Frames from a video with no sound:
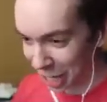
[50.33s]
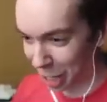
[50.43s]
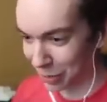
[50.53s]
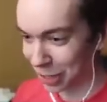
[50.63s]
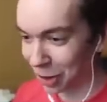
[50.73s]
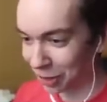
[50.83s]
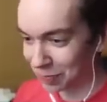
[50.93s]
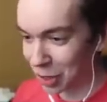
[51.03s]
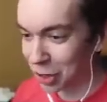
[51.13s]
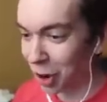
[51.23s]
here we
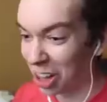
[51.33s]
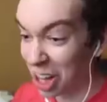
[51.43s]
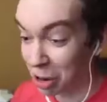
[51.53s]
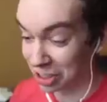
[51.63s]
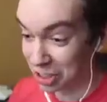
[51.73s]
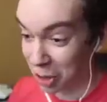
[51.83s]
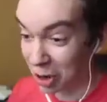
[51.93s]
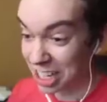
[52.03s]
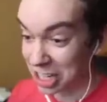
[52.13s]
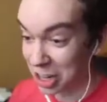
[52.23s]
go. You got a little
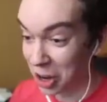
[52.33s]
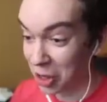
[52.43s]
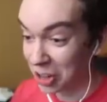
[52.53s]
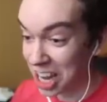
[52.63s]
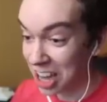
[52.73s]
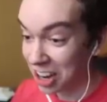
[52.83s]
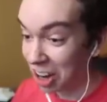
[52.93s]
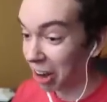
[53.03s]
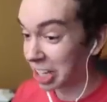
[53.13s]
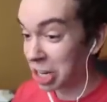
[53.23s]
Scottish going on here.
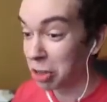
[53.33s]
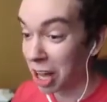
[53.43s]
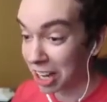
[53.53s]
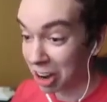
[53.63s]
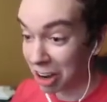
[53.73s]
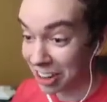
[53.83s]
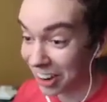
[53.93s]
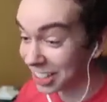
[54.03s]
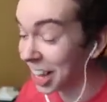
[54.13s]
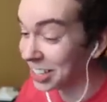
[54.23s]
I killed that guy who
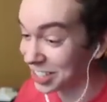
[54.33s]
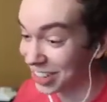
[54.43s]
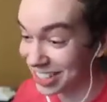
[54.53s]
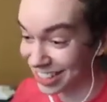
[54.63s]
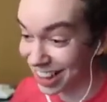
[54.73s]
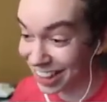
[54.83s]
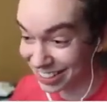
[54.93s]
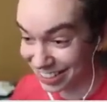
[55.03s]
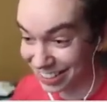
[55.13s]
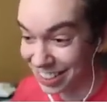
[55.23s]
got to switch the
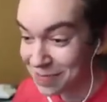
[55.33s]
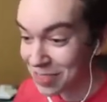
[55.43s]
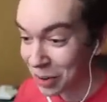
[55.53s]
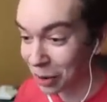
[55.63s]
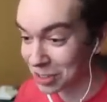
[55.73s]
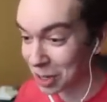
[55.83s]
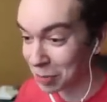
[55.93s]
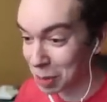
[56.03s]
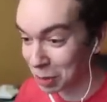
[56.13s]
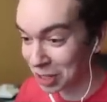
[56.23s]
accent. What's
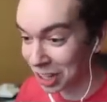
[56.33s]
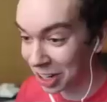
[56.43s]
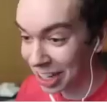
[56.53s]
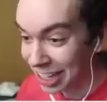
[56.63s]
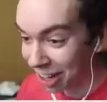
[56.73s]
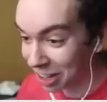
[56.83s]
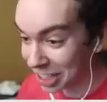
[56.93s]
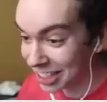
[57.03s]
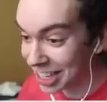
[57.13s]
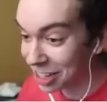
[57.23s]
up, little guy? I
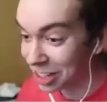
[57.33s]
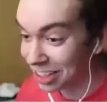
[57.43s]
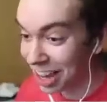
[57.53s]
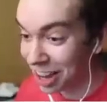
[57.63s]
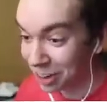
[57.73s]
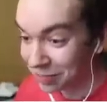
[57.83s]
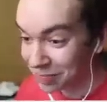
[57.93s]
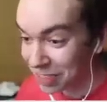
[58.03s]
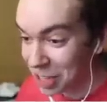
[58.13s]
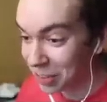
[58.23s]
can kill you now.
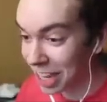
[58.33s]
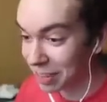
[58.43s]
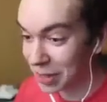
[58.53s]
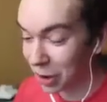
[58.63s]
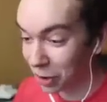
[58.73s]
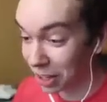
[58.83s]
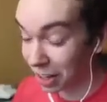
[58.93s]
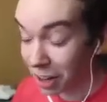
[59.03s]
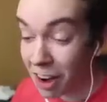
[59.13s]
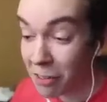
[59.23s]
You gave me all that.
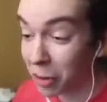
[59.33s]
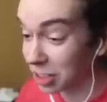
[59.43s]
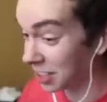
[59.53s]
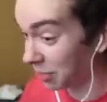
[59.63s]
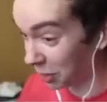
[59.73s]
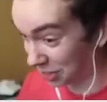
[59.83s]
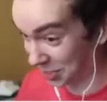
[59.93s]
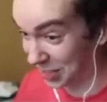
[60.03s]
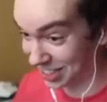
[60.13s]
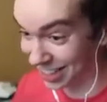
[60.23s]
I, have already, I've already
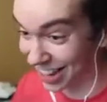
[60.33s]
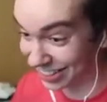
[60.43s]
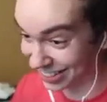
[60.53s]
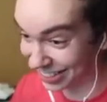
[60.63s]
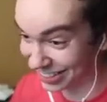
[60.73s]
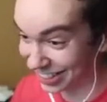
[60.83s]
switched the accents,